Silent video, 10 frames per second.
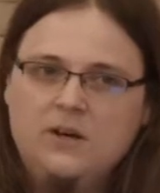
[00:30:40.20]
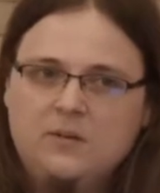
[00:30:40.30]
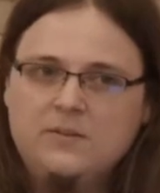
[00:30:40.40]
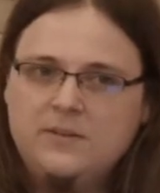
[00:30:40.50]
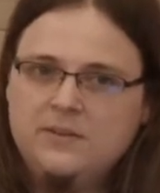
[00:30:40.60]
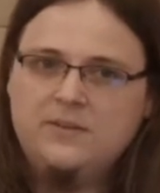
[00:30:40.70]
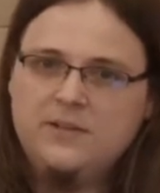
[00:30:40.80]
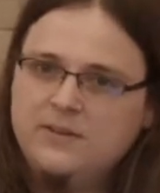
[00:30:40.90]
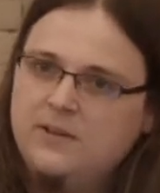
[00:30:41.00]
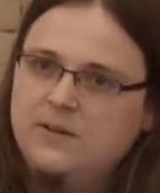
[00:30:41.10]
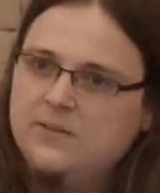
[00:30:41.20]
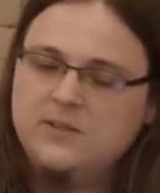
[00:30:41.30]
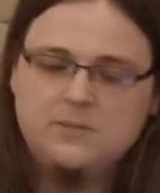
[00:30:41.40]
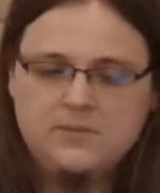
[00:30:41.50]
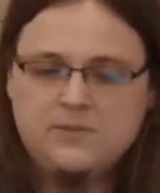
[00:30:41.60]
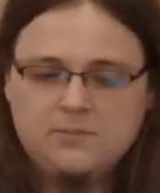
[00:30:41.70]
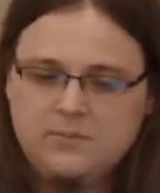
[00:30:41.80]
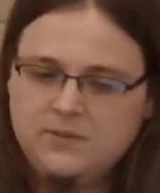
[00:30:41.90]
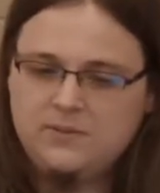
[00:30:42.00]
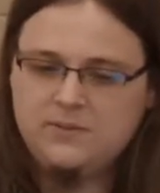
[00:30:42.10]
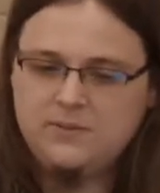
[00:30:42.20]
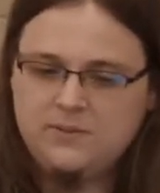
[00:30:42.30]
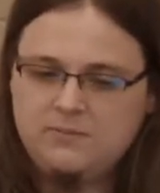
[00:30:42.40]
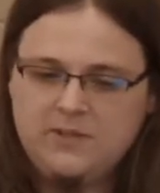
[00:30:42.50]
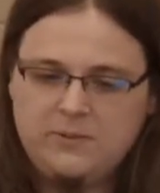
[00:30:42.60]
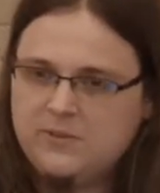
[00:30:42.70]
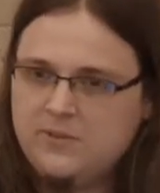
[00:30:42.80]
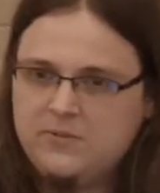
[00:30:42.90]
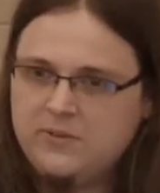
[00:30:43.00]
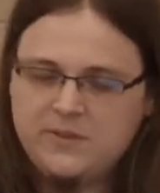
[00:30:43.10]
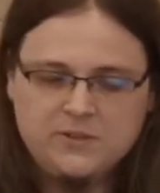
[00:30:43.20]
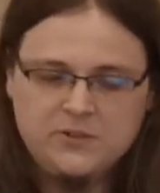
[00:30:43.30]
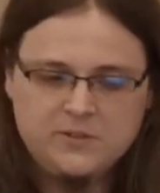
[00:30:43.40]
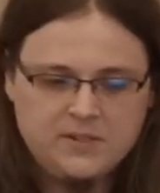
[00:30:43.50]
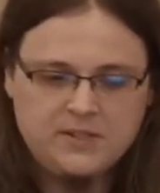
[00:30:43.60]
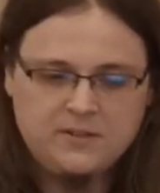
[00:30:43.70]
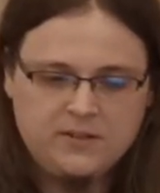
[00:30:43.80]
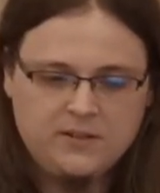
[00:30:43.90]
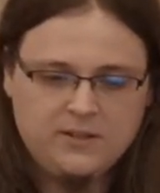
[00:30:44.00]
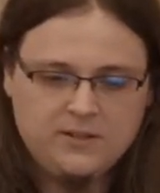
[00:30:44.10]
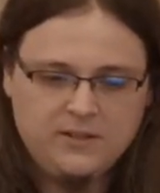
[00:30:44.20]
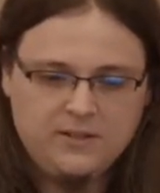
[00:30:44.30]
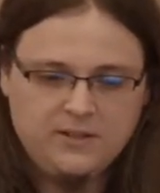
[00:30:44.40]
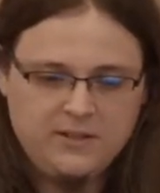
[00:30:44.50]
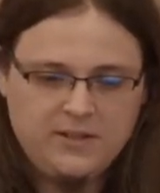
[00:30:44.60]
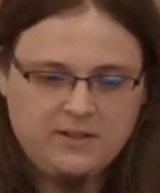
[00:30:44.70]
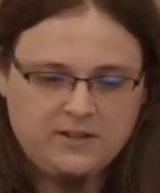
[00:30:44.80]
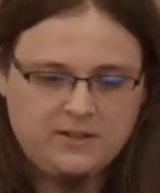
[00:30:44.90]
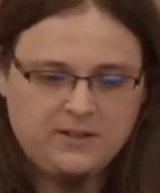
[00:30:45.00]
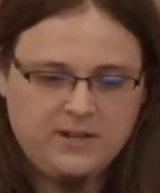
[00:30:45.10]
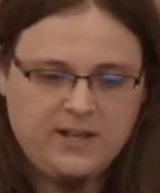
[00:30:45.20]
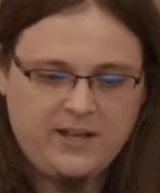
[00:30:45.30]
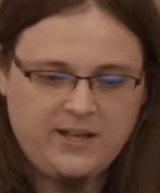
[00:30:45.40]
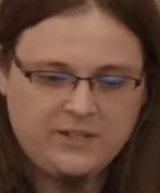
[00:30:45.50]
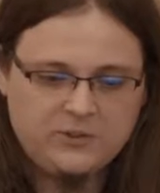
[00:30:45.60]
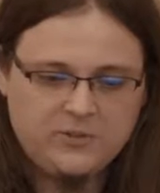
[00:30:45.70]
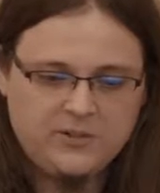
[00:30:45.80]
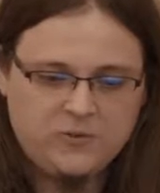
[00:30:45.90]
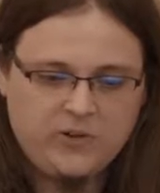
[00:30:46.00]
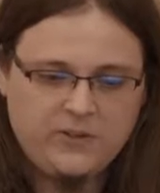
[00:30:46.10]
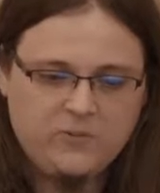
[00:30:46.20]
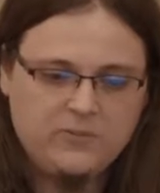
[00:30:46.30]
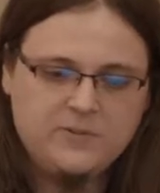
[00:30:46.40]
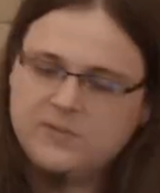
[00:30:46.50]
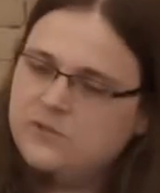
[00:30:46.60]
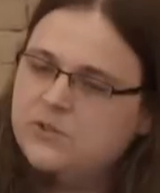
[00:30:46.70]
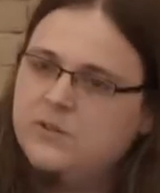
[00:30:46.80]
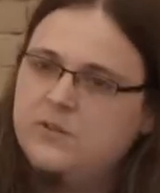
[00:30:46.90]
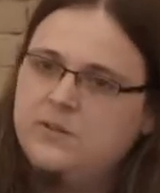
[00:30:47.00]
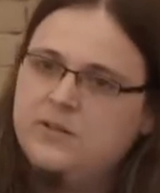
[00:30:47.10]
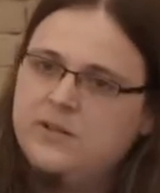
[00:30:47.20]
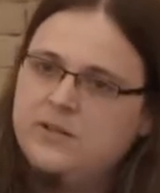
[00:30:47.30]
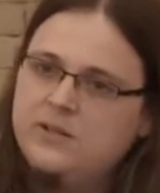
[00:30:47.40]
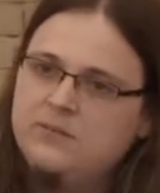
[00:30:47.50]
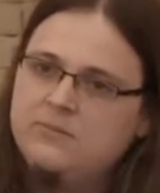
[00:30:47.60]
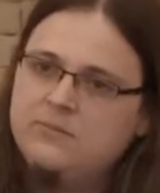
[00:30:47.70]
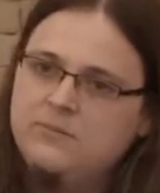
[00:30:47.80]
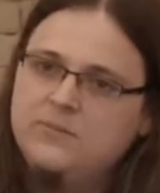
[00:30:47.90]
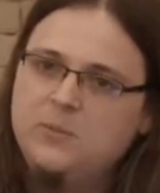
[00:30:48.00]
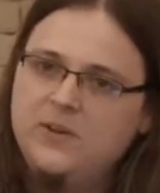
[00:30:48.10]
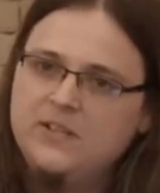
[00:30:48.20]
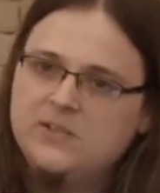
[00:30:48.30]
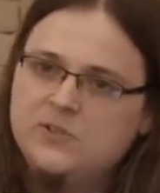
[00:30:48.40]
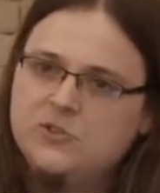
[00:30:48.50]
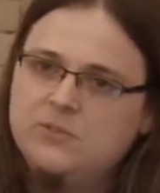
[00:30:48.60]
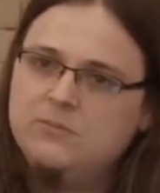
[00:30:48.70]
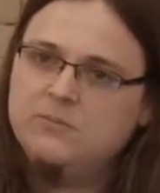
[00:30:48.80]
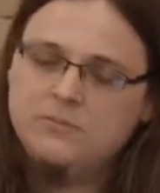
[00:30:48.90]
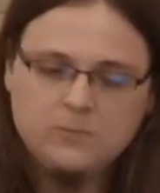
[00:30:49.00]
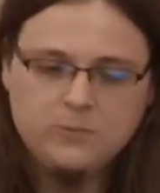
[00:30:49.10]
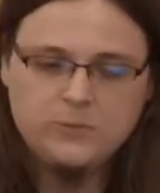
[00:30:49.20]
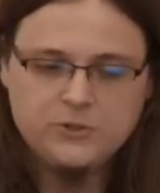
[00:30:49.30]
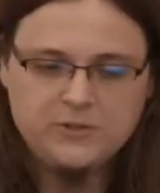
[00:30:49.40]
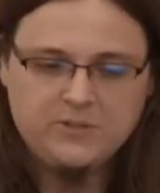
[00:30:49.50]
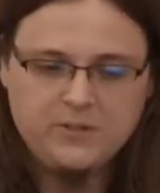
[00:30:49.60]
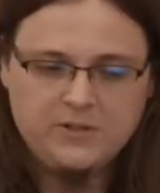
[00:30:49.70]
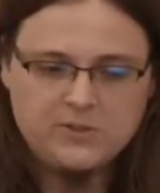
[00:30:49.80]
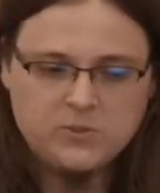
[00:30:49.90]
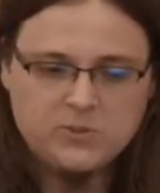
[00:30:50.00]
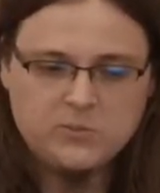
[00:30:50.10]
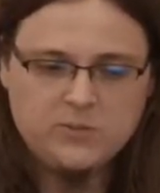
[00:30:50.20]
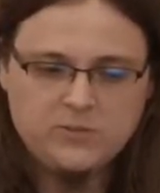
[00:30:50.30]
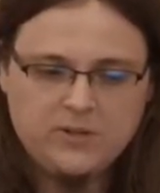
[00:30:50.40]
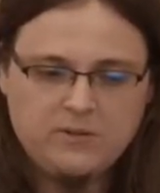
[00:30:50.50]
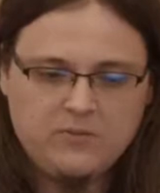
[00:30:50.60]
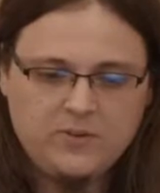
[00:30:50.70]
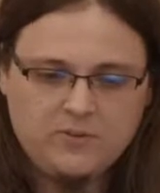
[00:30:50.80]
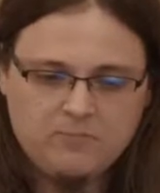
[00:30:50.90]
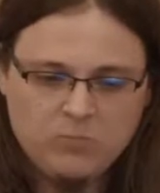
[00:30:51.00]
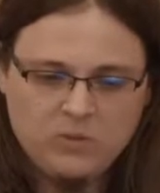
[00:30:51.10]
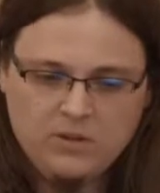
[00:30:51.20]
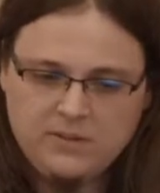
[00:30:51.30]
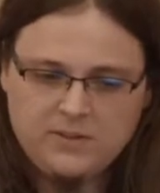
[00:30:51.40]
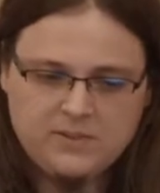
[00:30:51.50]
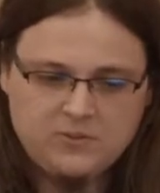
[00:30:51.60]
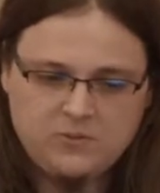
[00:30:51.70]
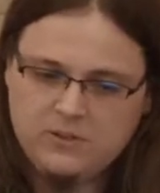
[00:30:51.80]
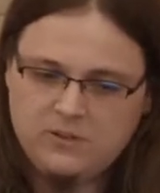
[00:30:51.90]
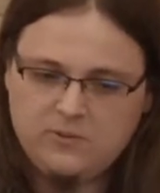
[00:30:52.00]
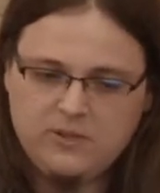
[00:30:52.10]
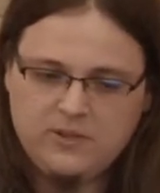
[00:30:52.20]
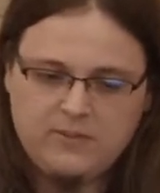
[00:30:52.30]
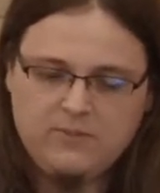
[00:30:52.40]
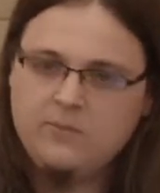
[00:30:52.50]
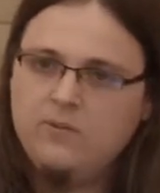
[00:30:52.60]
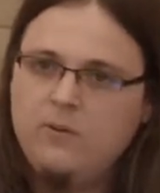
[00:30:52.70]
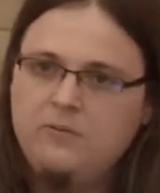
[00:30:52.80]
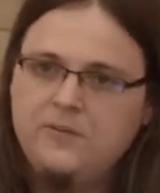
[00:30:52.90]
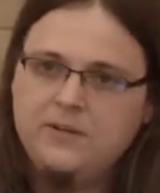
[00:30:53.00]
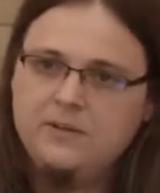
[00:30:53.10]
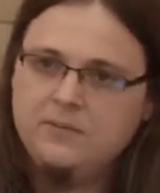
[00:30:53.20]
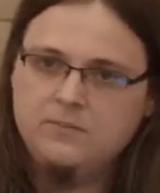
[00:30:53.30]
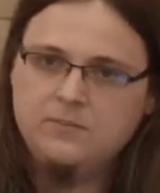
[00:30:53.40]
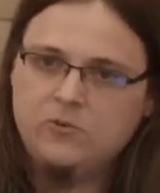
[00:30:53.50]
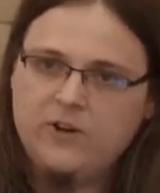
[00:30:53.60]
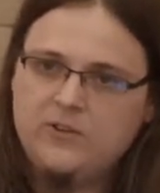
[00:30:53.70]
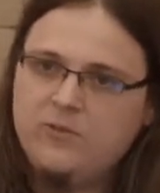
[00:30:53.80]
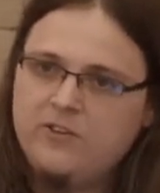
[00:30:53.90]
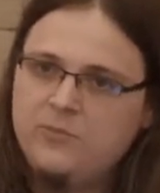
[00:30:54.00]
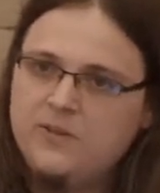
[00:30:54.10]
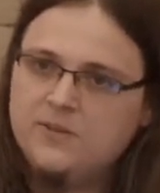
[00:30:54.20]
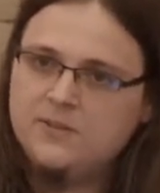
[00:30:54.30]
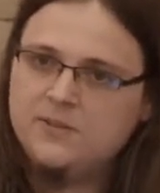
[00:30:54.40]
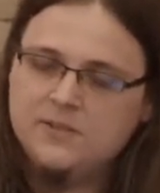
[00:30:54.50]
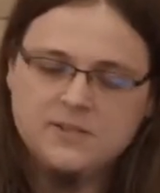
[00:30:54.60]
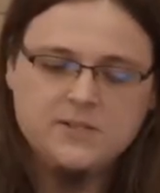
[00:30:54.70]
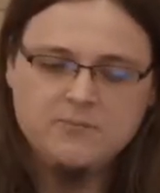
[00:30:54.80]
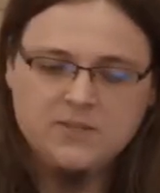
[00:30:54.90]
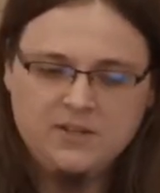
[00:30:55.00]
content and concepts, but uh, they used different engines. And uh, yeah, a guy actually tried to reverse engineer the, the PlayStation version and made a source port out of it. This is uh, really heavily involved in retro FPS scene.